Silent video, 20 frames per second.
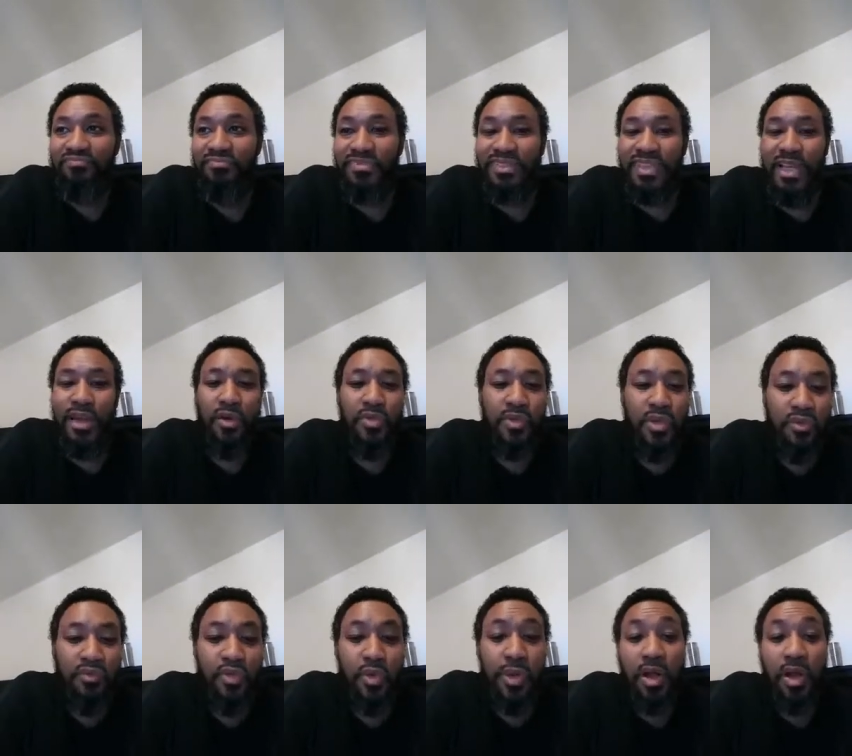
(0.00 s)
don't know
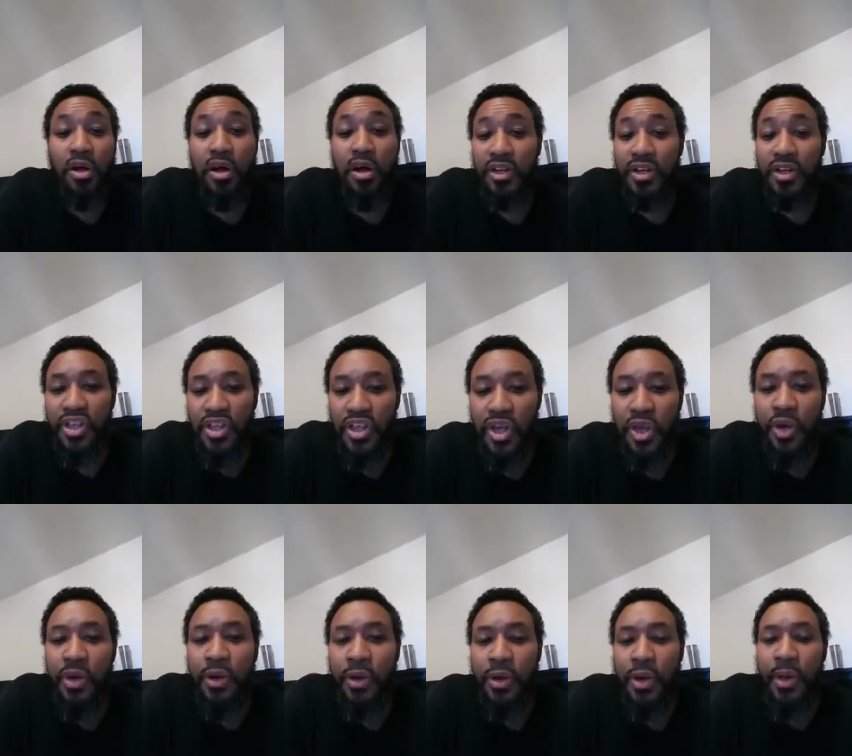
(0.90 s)
if you want to call it a
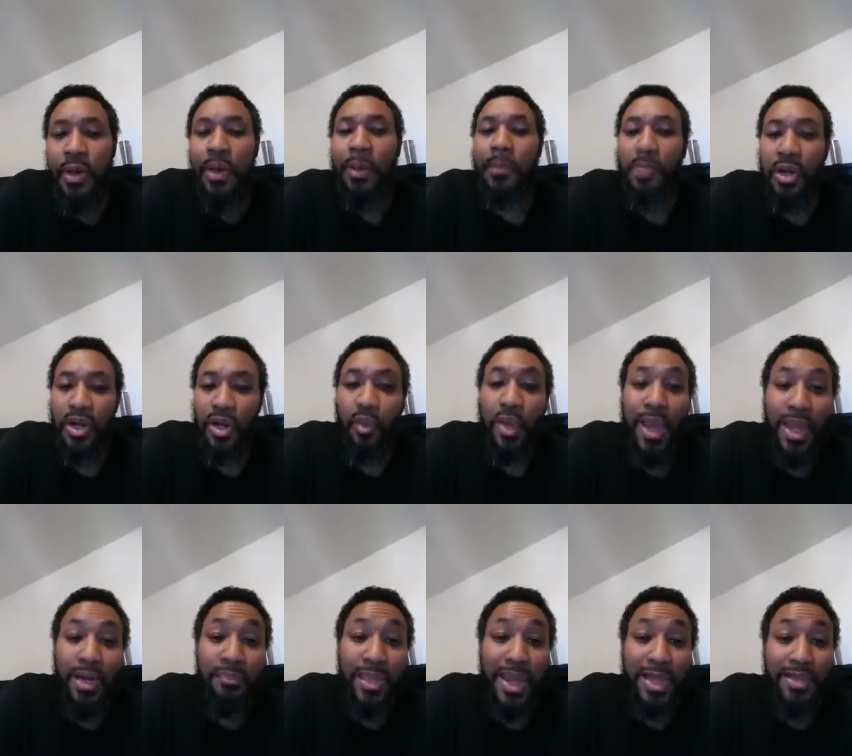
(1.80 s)
cure, but a way
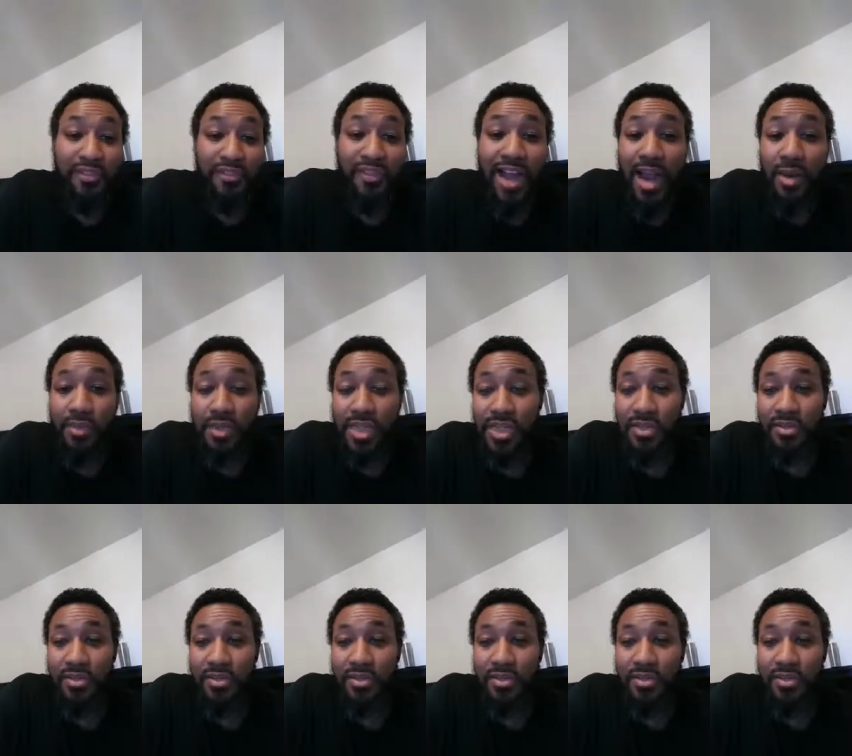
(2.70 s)
to make the virus,